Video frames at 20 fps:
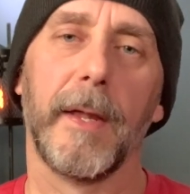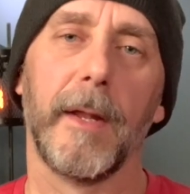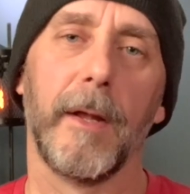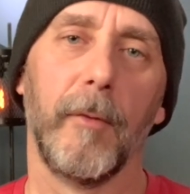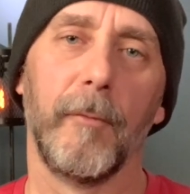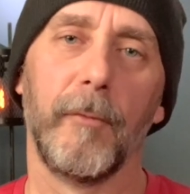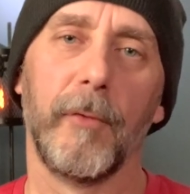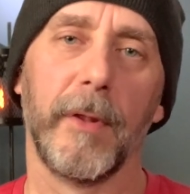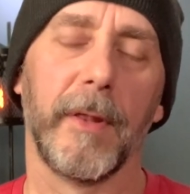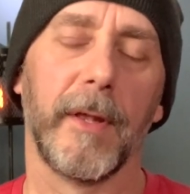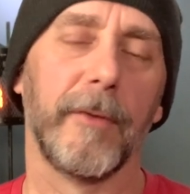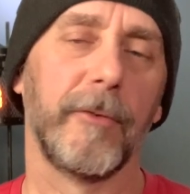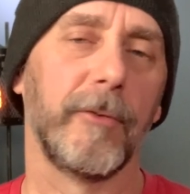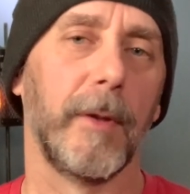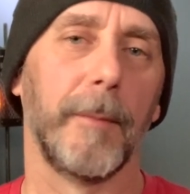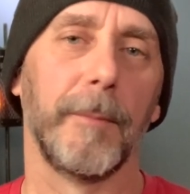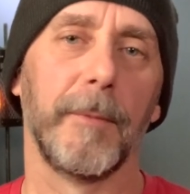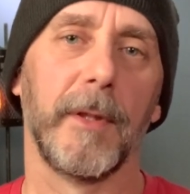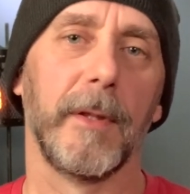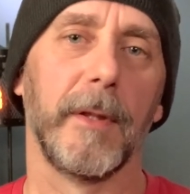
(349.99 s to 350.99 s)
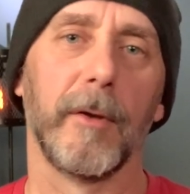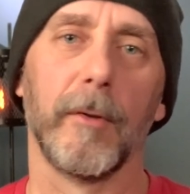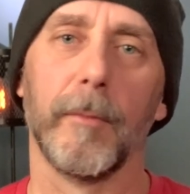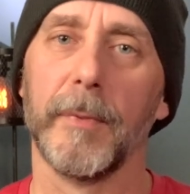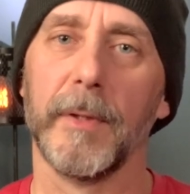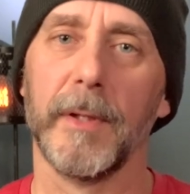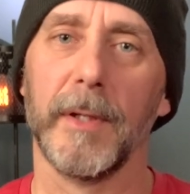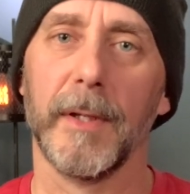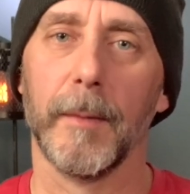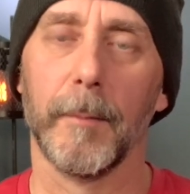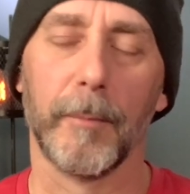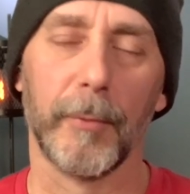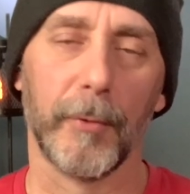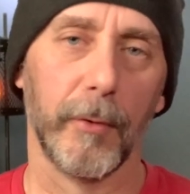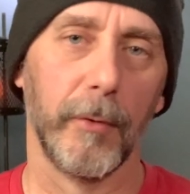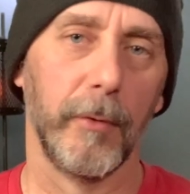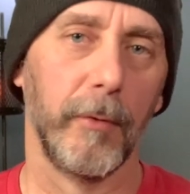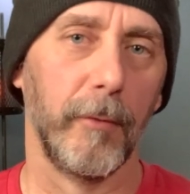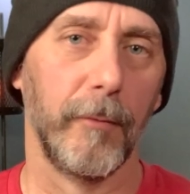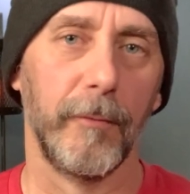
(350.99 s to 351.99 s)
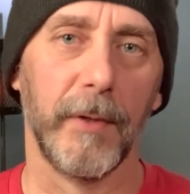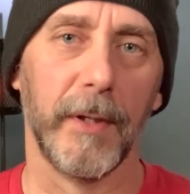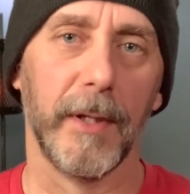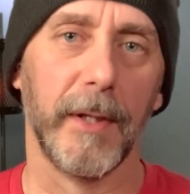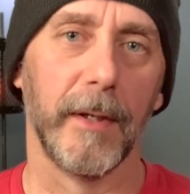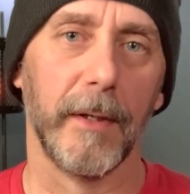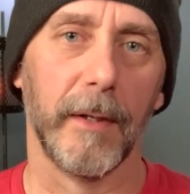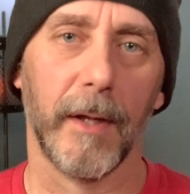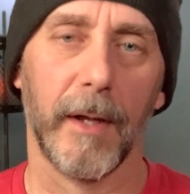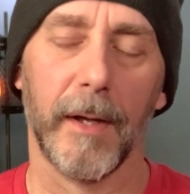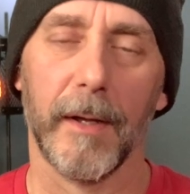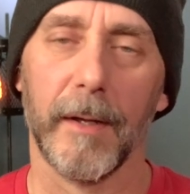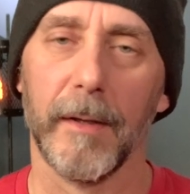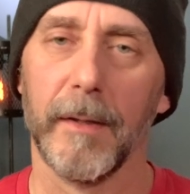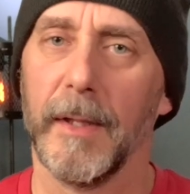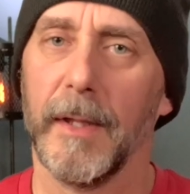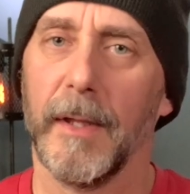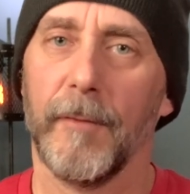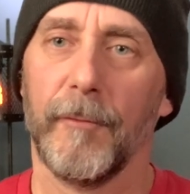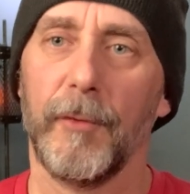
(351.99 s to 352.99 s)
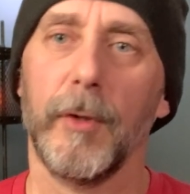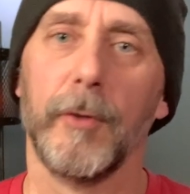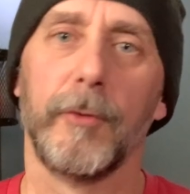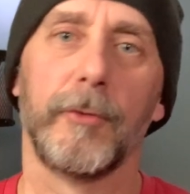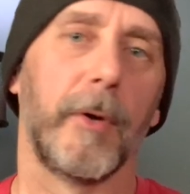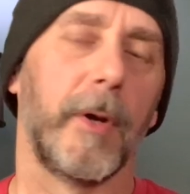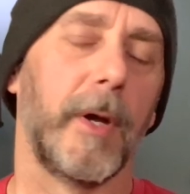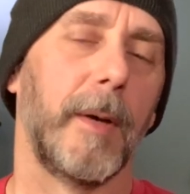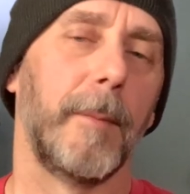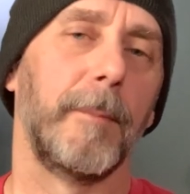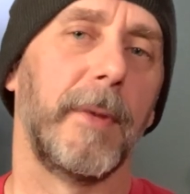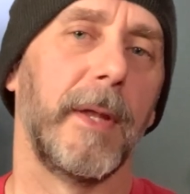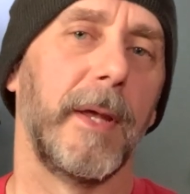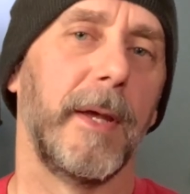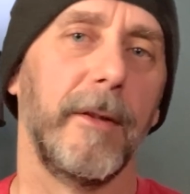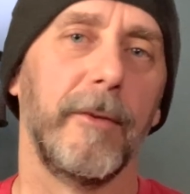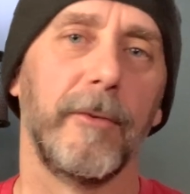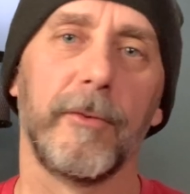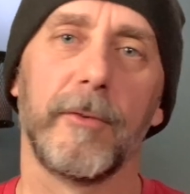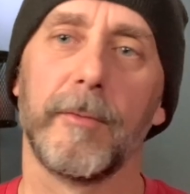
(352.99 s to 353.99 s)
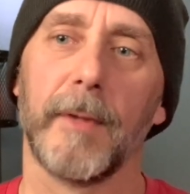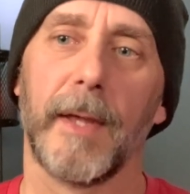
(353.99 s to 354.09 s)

Hopefully that's something that'll be improved in future updates.